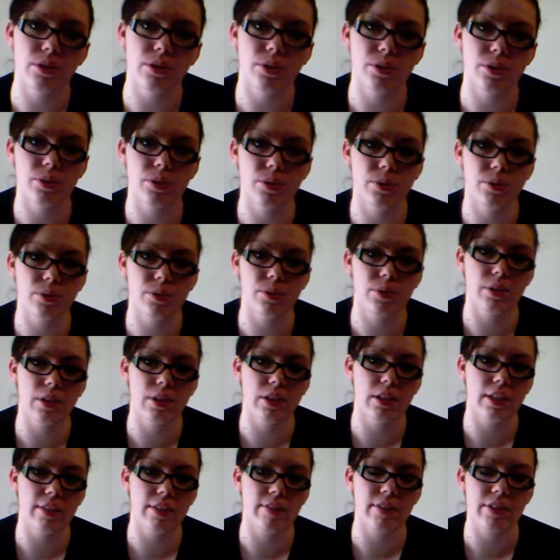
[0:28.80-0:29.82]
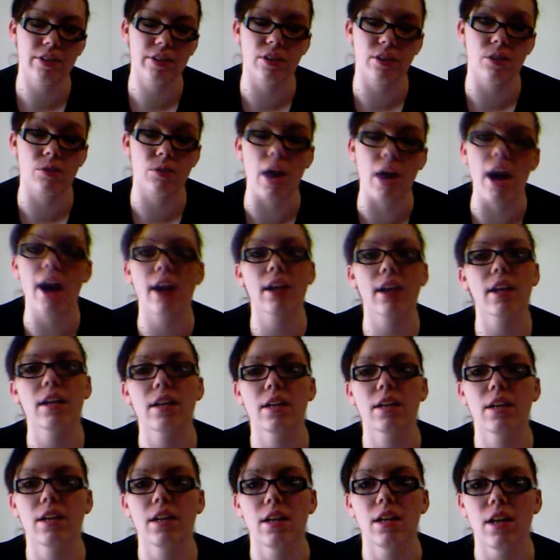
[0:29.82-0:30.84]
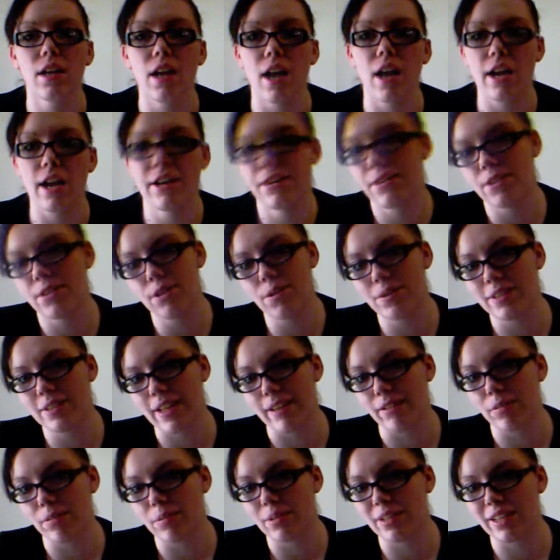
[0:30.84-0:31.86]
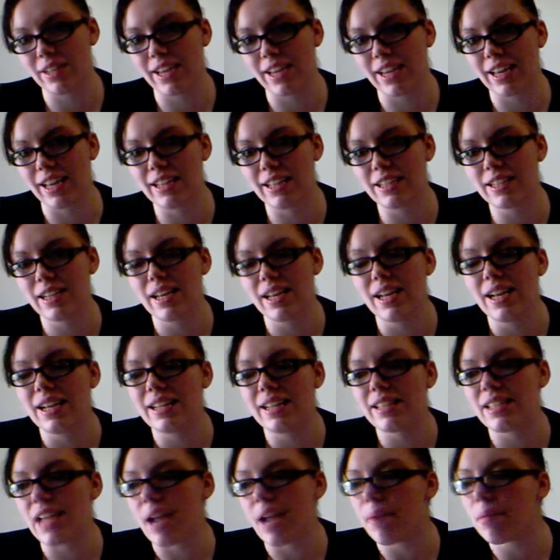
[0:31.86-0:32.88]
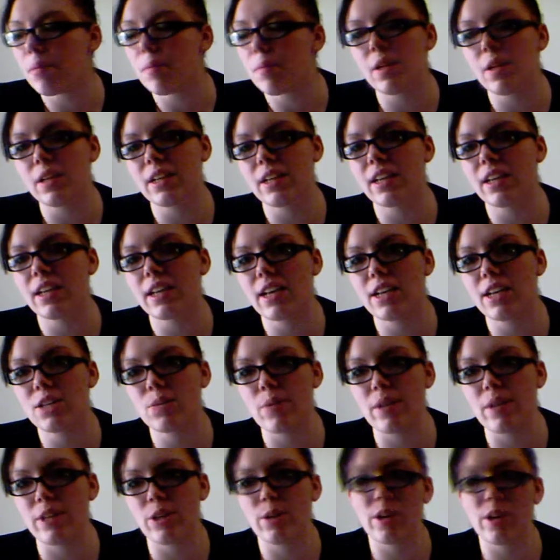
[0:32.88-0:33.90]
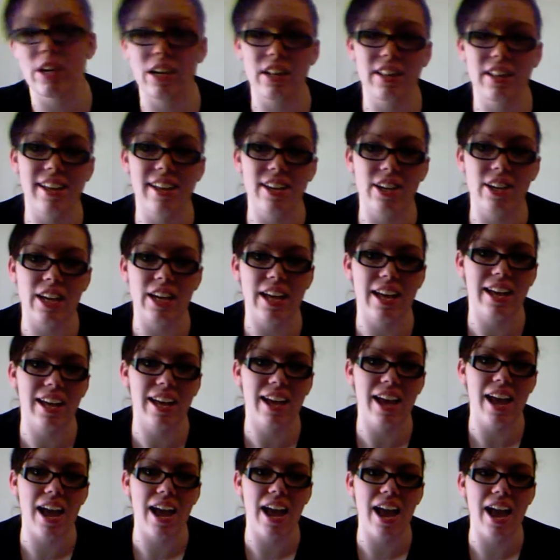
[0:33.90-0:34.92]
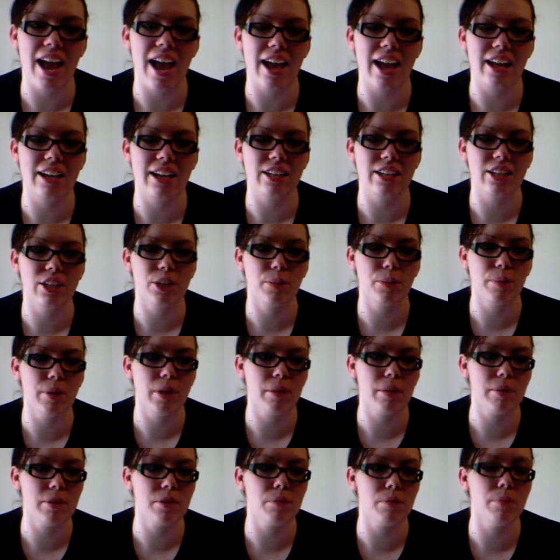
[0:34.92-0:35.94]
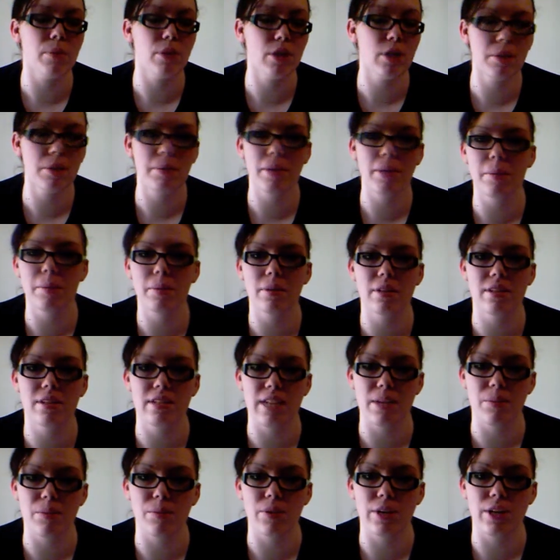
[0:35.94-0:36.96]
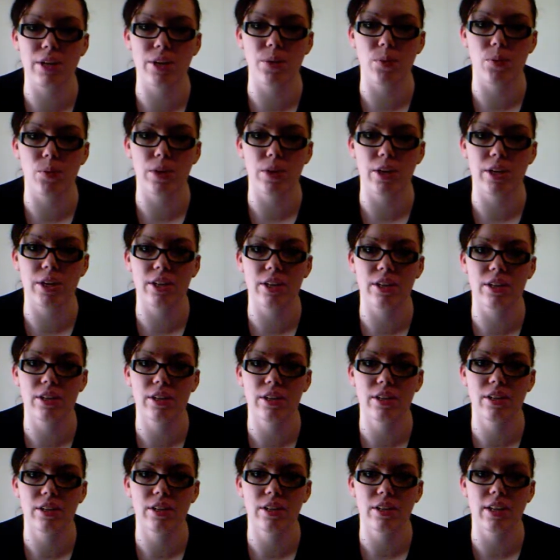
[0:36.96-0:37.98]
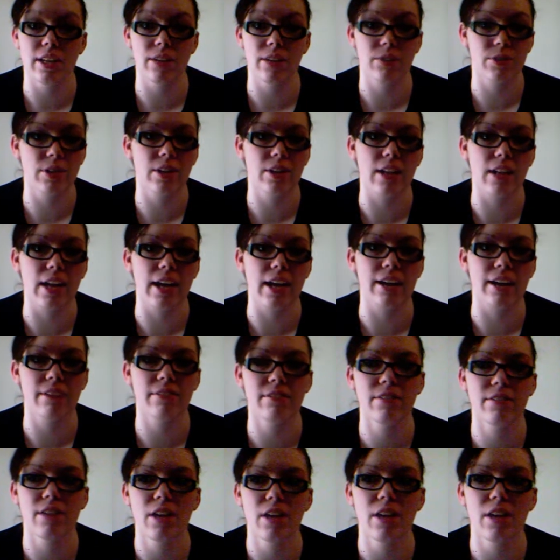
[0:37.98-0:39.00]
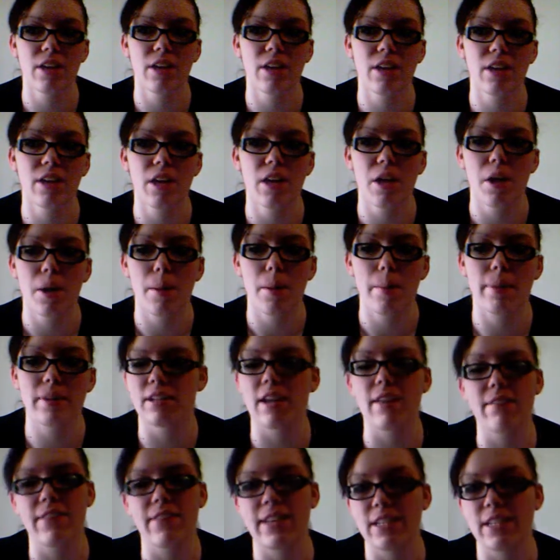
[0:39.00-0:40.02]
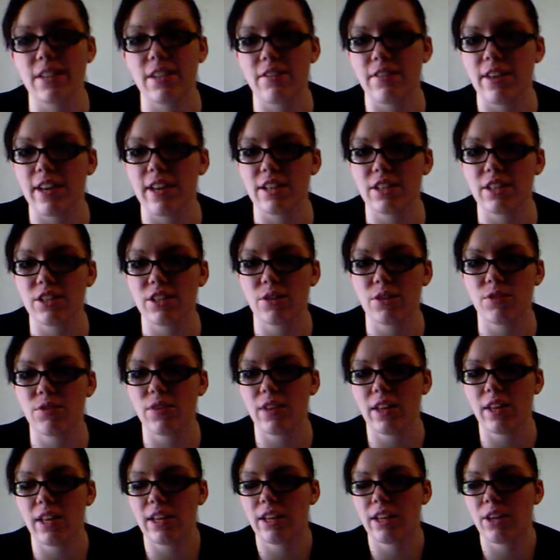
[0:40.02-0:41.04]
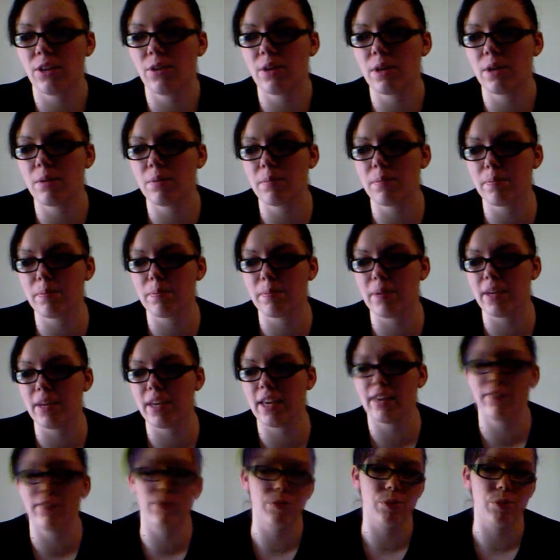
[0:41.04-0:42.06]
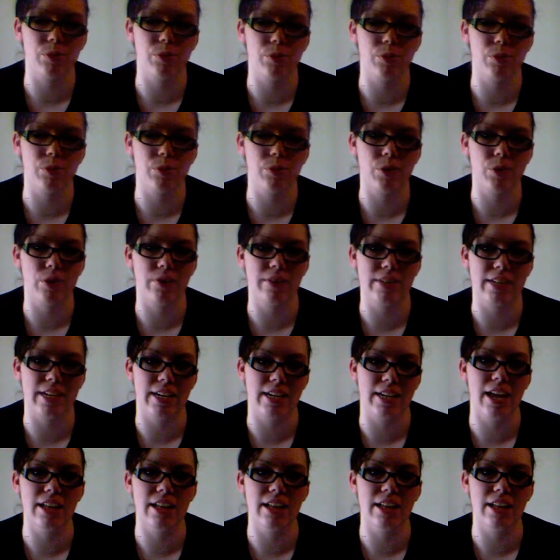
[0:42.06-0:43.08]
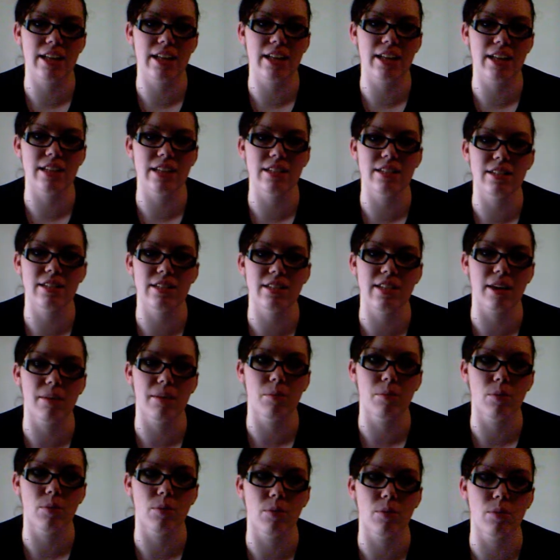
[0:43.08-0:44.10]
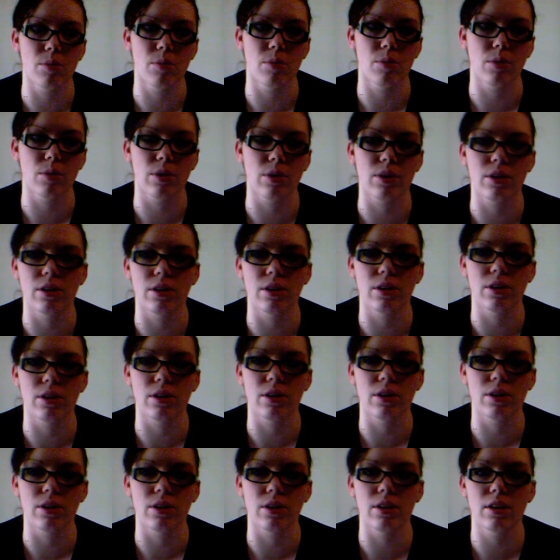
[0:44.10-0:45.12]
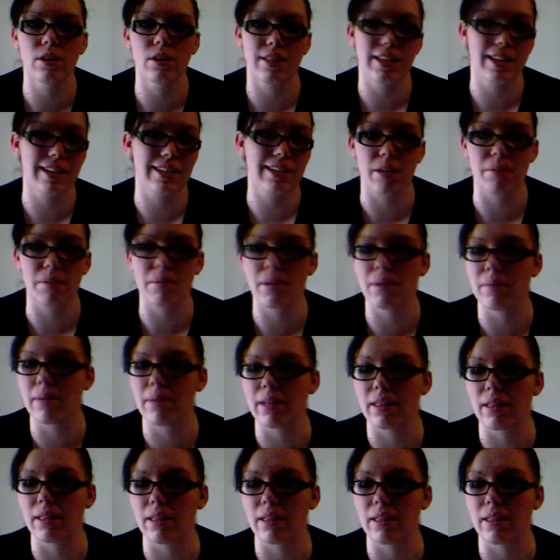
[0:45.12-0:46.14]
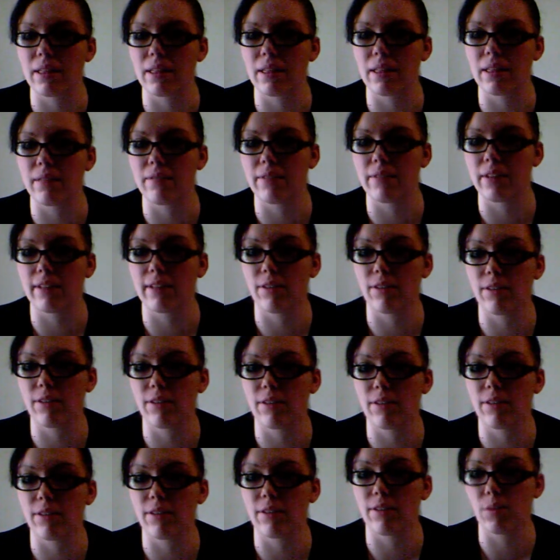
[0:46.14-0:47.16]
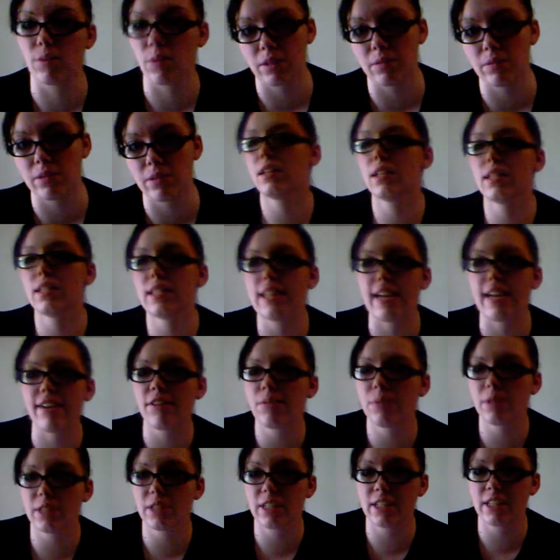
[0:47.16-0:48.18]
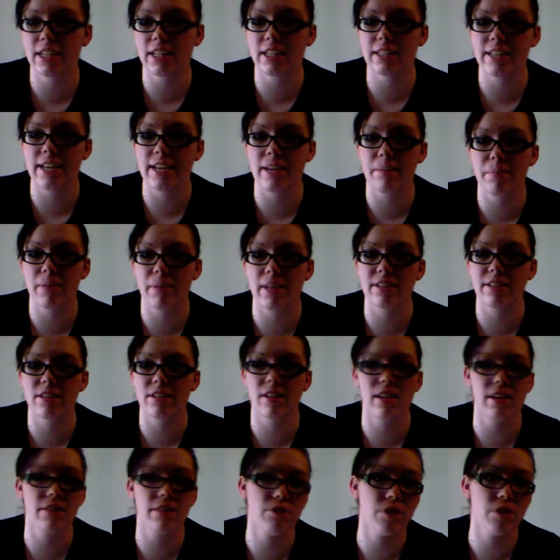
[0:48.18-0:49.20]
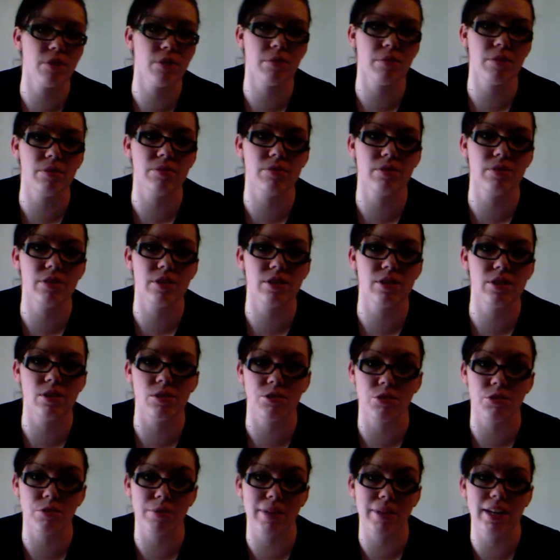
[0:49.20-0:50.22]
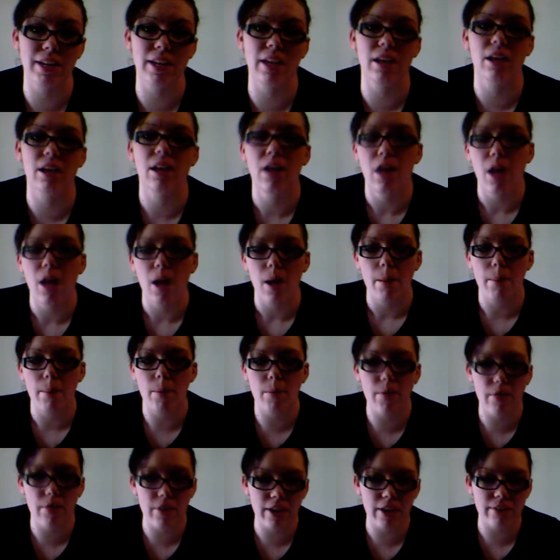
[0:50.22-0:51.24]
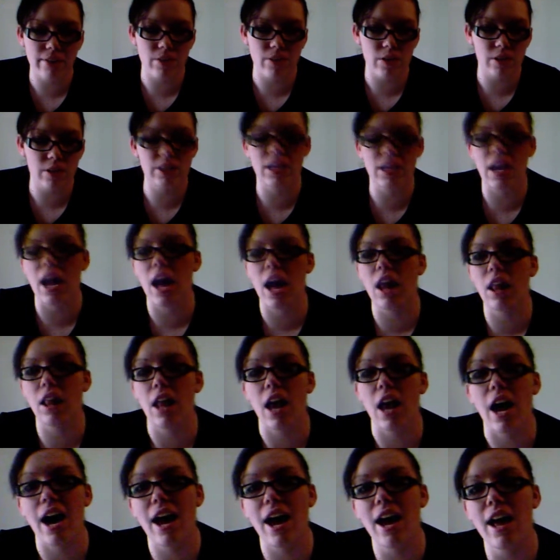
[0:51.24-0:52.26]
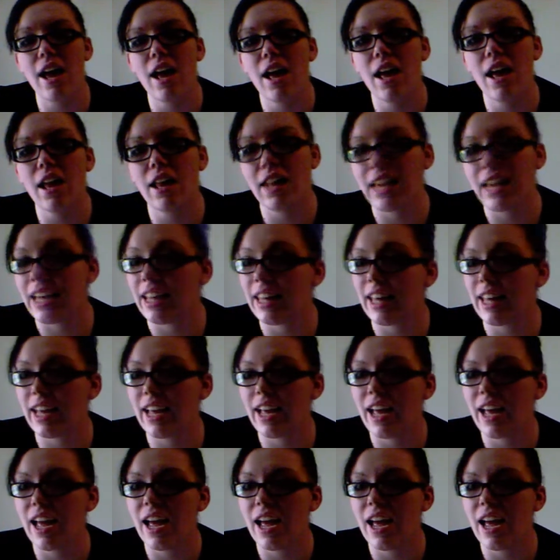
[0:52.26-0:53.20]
who live under a rock and don't know what cyberbullying is when you get on the internet and you pretty much bully people the same way you would in real life, but since it's not face to face, you feel like you can be even more of a dick and say more things about them and make them feel even worse about themselves. Cyberbullying can take place on any form of social media, but one that I've noticed a lot lately